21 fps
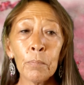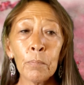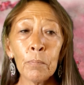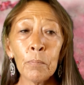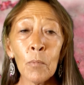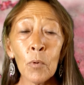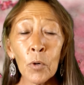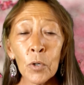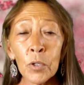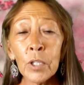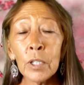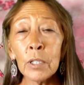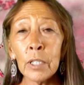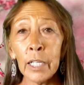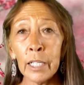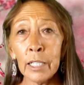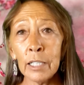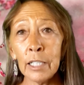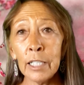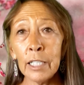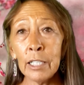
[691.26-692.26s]
more than
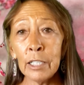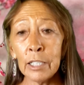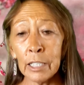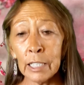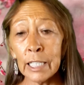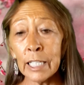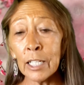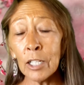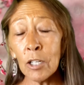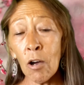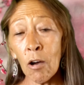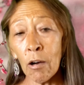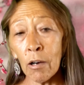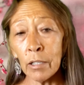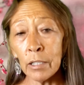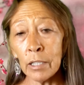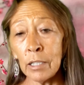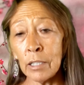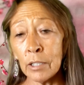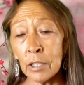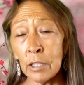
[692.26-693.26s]
likely going to get
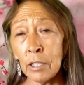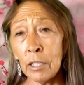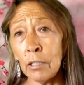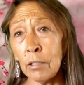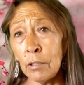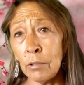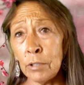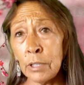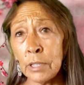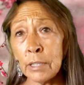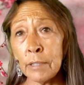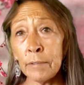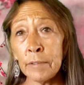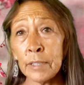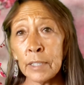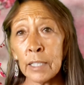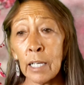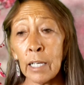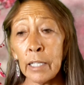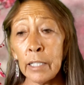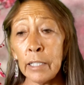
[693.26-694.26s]
caught on the elusive
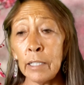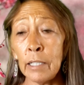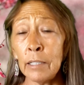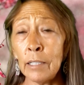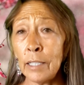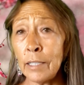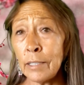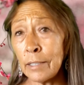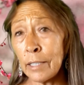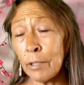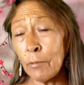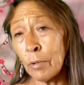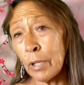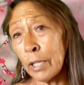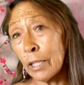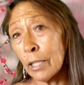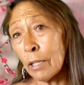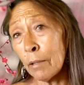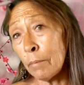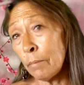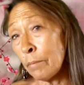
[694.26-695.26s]
side unless they
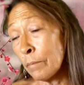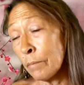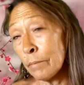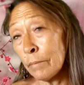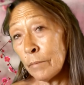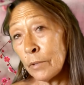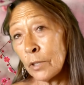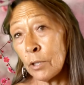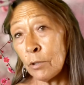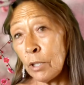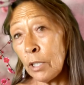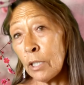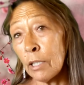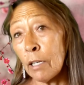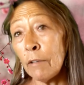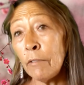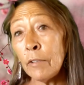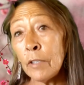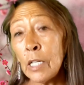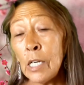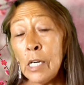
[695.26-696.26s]
wake up soon
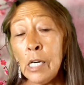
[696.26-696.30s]
enough.